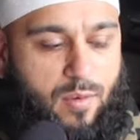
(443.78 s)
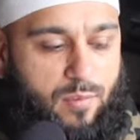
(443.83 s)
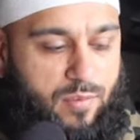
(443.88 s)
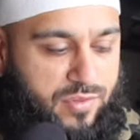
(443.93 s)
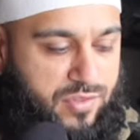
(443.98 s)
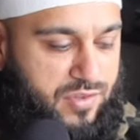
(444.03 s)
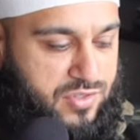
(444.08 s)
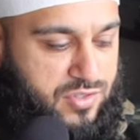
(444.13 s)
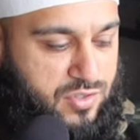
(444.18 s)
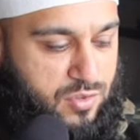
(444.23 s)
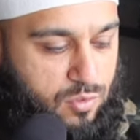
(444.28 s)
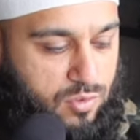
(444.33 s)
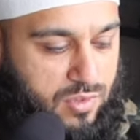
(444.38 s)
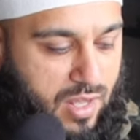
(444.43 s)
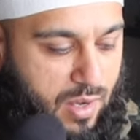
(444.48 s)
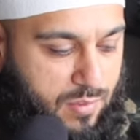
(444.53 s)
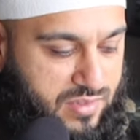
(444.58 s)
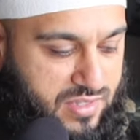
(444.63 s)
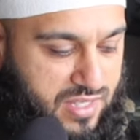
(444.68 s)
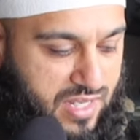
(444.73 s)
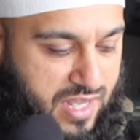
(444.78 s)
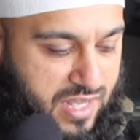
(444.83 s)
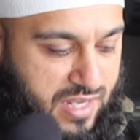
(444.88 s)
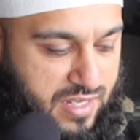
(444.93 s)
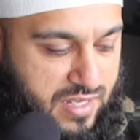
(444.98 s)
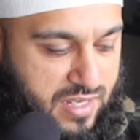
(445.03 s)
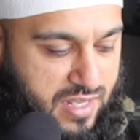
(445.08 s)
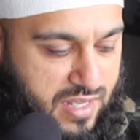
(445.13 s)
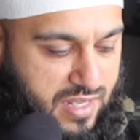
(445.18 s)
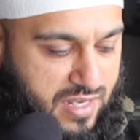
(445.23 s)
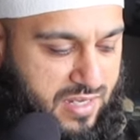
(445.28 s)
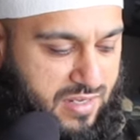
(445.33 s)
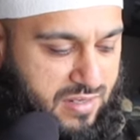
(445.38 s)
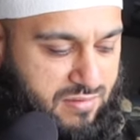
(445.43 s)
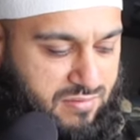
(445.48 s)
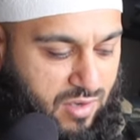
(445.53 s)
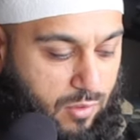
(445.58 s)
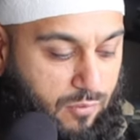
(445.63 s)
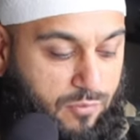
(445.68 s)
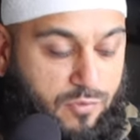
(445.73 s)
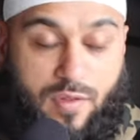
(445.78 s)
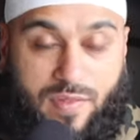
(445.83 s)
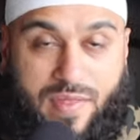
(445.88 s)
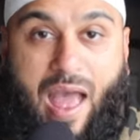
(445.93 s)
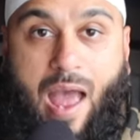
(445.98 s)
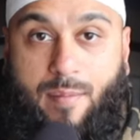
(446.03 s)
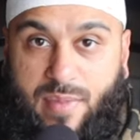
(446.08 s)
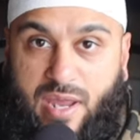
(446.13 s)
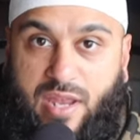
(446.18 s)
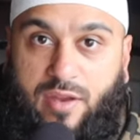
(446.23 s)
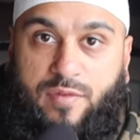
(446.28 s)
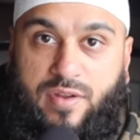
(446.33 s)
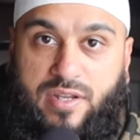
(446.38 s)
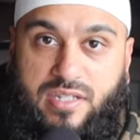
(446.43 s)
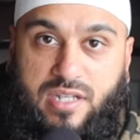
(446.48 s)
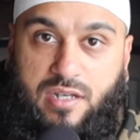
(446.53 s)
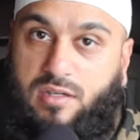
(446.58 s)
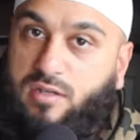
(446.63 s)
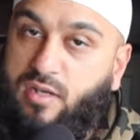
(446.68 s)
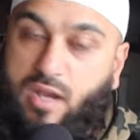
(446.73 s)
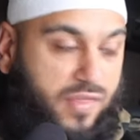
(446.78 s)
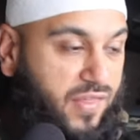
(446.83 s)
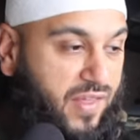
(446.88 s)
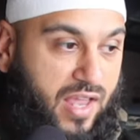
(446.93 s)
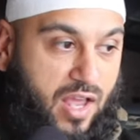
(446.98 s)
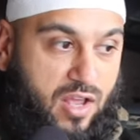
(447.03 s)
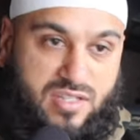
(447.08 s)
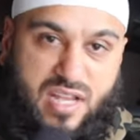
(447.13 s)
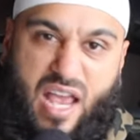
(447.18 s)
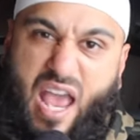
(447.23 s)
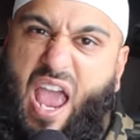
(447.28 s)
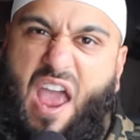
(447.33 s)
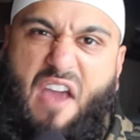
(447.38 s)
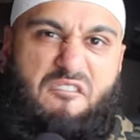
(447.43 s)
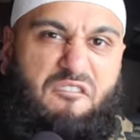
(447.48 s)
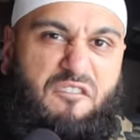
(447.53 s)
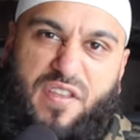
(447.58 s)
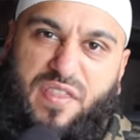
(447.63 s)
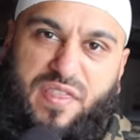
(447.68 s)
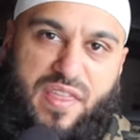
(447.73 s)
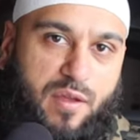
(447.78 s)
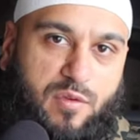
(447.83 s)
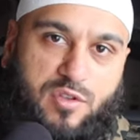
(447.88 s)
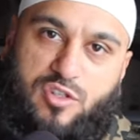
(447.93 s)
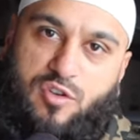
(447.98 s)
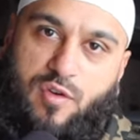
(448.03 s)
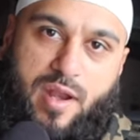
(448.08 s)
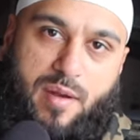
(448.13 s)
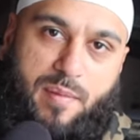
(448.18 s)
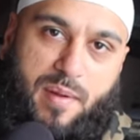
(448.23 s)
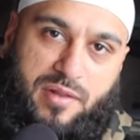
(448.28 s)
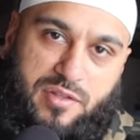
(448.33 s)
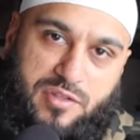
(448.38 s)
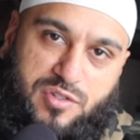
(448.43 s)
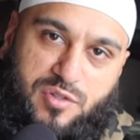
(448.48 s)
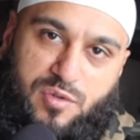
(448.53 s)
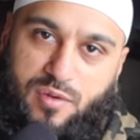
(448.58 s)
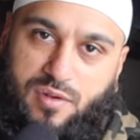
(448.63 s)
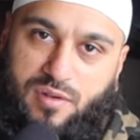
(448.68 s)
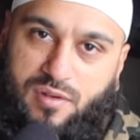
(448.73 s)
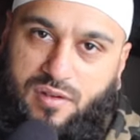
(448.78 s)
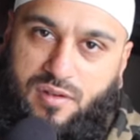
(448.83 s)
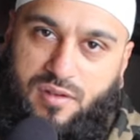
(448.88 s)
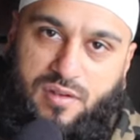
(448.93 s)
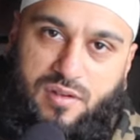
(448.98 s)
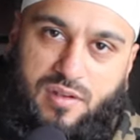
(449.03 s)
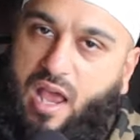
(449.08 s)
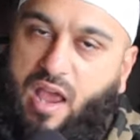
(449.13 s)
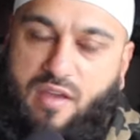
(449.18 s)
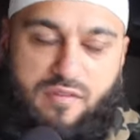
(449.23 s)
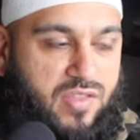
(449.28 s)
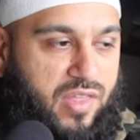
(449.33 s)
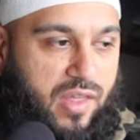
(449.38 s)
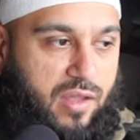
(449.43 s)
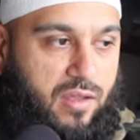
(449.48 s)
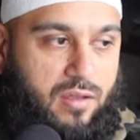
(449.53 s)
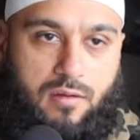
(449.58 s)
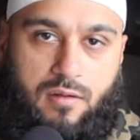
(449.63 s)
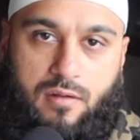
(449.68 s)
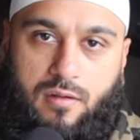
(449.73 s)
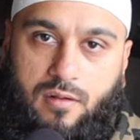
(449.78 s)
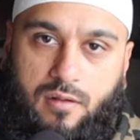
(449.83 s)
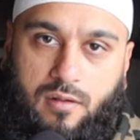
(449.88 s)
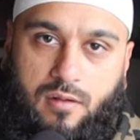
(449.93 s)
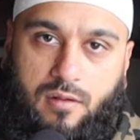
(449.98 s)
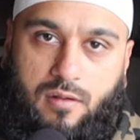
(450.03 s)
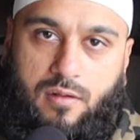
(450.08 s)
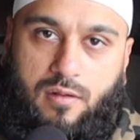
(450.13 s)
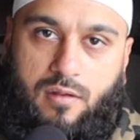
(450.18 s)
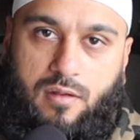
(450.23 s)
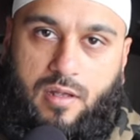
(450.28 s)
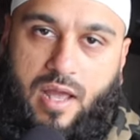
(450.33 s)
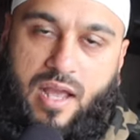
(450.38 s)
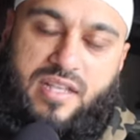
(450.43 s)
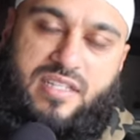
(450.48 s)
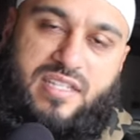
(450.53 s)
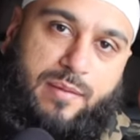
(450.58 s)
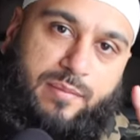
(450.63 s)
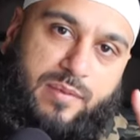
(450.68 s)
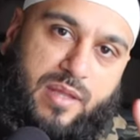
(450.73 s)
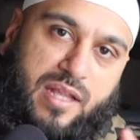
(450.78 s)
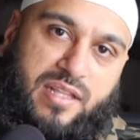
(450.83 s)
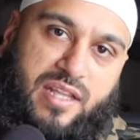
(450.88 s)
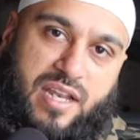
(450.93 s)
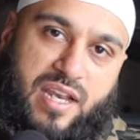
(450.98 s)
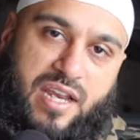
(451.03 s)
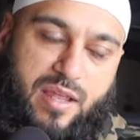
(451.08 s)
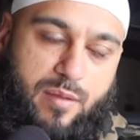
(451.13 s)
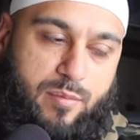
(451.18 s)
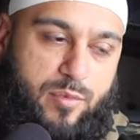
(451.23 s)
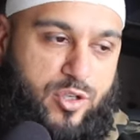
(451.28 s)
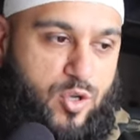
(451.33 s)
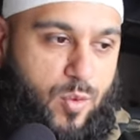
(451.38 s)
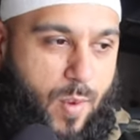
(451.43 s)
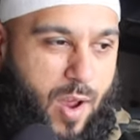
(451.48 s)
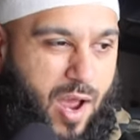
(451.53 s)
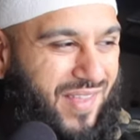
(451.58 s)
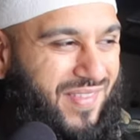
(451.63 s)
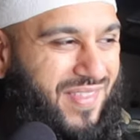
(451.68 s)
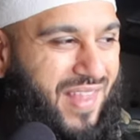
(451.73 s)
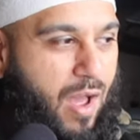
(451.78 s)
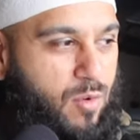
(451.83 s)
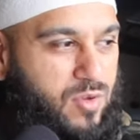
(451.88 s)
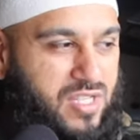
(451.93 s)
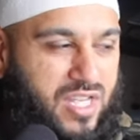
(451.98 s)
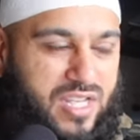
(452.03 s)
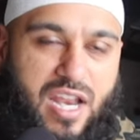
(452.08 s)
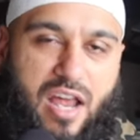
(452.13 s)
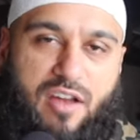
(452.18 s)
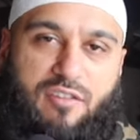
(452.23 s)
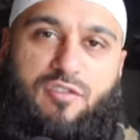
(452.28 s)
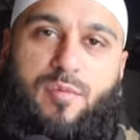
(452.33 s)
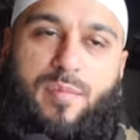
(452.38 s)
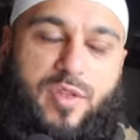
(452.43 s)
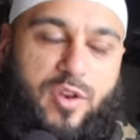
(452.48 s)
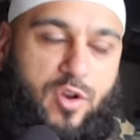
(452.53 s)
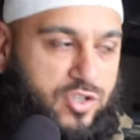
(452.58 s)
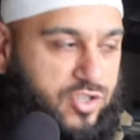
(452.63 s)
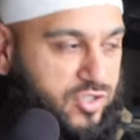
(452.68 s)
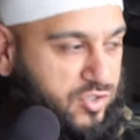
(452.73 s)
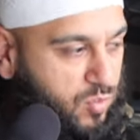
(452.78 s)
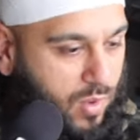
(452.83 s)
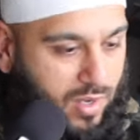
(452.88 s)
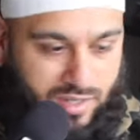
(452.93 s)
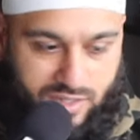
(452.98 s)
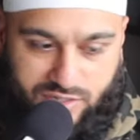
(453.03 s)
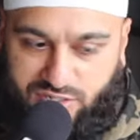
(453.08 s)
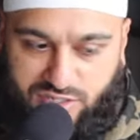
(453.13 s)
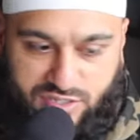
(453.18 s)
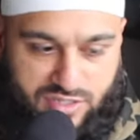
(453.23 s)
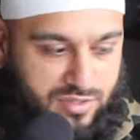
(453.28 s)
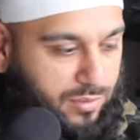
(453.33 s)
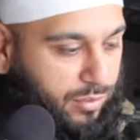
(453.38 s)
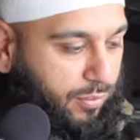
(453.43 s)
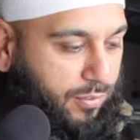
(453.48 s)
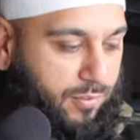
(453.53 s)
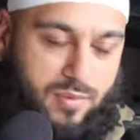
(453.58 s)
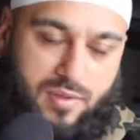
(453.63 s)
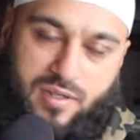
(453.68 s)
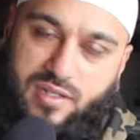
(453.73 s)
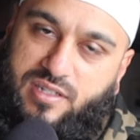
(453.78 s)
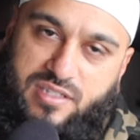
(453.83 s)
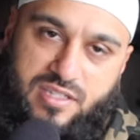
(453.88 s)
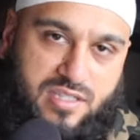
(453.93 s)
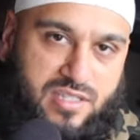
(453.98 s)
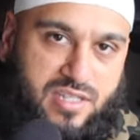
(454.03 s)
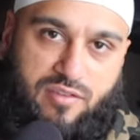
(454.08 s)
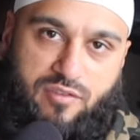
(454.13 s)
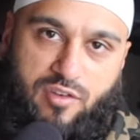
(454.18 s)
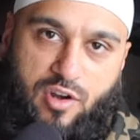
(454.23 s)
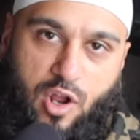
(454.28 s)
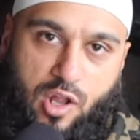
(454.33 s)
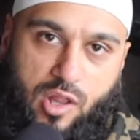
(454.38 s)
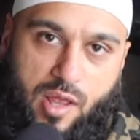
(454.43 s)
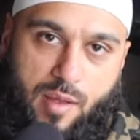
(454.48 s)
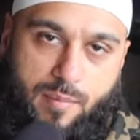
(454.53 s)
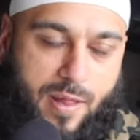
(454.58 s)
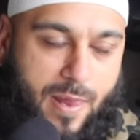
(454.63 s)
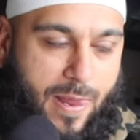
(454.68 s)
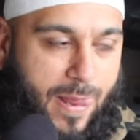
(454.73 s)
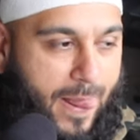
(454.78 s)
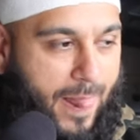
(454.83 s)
up with the school that I was in for that main reason. Nothing else. Everything was great about the school. Everything except that they didn't give me Jumu'ah. And that was enough for me to just want to just just give it all up